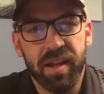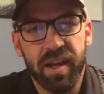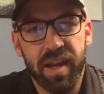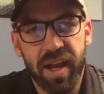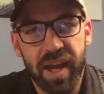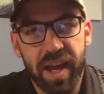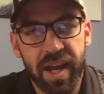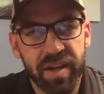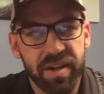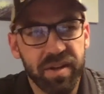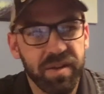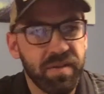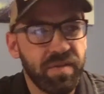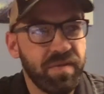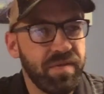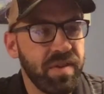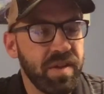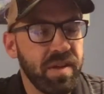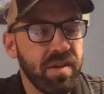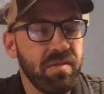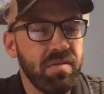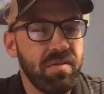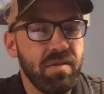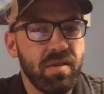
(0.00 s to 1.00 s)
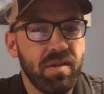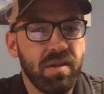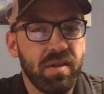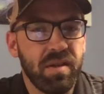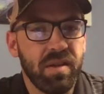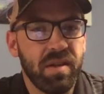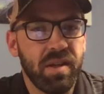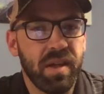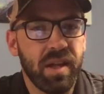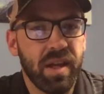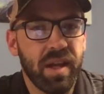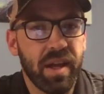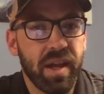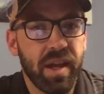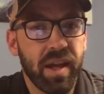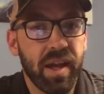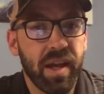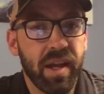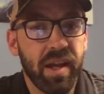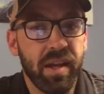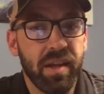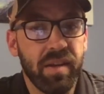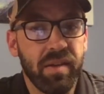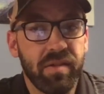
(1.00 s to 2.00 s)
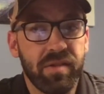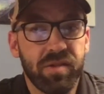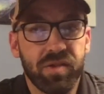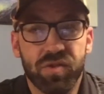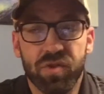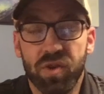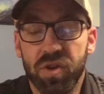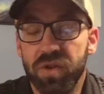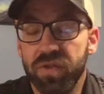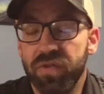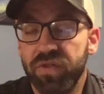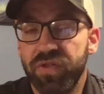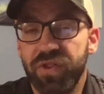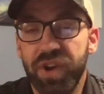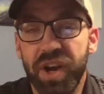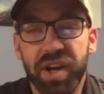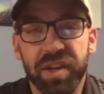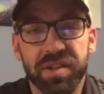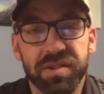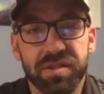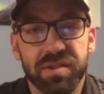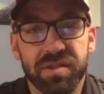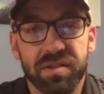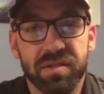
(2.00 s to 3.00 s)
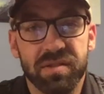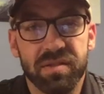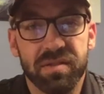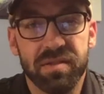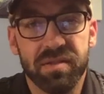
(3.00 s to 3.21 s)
at your feet and start fresh.